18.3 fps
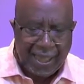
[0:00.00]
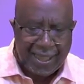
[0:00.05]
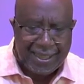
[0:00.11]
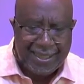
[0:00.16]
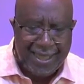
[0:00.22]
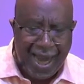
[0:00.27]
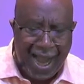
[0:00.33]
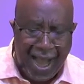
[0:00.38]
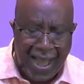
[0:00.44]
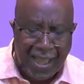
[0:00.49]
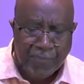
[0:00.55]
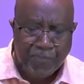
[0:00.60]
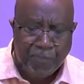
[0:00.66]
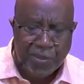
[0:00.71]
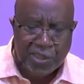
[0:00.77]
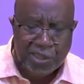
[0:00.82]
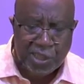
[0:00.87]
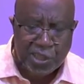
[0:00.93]
God
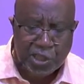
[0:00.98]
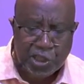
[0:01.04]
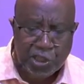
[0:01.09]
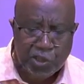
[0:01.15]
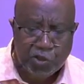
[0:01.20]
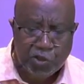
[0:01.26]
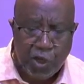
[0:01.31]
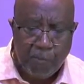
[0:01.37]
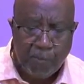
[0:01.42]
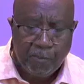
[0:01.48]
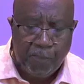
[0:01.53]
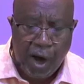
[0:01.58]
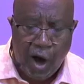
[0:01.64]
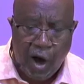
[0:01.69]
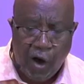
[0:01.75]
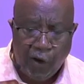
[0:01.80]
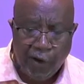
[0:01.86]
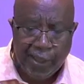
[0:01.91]
positioned
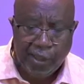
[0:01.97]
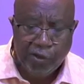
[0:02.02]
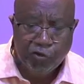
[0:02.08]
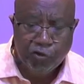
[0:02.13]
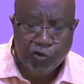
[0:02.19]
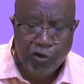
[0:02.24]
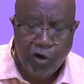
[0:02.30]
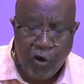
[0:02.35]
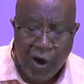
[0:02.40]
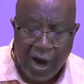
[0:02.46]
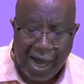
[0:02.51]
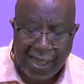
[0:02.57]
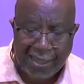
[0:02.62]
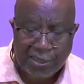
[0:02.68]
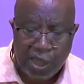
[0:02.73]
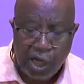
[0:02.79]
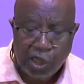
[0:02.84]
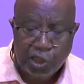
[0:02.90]
Paul and
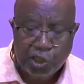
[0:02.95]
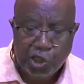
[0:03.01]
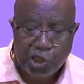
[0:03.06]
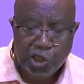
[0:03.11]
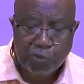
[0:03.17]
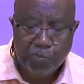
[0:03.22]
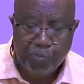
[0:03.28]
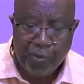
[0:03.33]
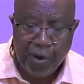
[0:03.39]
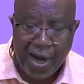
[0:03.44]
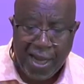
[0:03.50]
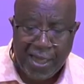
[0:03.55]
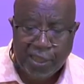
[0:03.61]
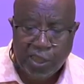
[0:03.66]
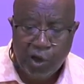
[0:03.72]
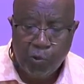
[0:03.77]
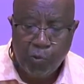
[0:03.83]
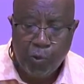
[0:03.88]
Troas to
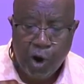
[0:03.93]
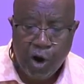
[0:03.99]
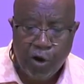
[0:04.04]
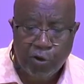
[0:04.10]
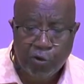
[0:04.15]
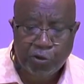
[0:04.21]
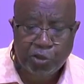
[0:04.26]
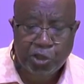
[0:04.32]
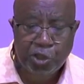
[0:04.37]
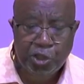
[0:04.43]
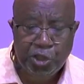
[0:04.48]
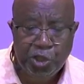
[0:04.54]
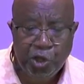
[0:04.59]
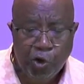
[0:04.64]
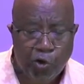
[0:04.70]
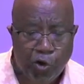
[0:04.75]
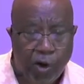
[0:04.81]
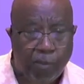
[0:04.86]
spread the word to
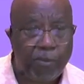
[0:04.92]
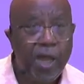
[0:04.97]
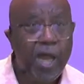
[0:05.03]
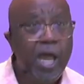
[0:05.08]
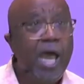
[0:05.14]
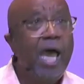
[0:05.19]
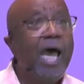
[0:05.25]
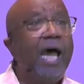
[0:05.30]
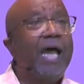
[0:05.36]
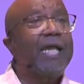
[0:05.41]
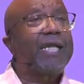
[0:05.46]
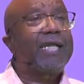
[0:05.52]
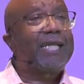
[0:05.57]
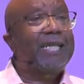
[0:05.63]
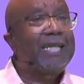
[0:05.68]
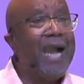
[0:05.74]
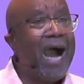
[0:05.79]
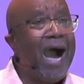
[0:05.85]
Europe.
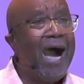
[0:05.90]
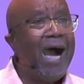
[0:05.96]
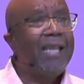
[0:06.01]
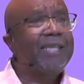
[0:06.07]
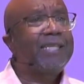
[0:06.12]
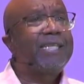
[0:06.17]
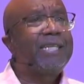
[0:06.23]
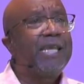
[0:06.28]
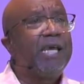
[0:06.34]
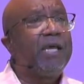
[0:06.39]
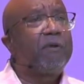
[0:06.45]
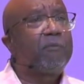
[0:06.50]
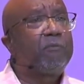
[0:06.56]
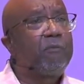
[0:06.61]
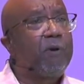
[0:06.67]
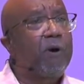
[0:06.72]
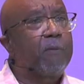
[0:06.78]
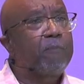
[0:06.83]
God,
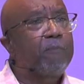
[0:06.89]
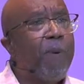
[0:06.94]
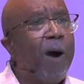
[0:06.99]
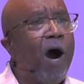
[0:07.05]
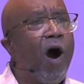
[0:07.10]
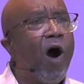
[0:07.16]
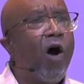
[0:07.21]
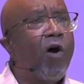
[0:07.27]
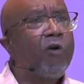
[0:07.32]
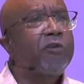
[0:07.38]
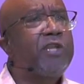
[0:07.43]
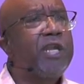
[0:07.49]
Paul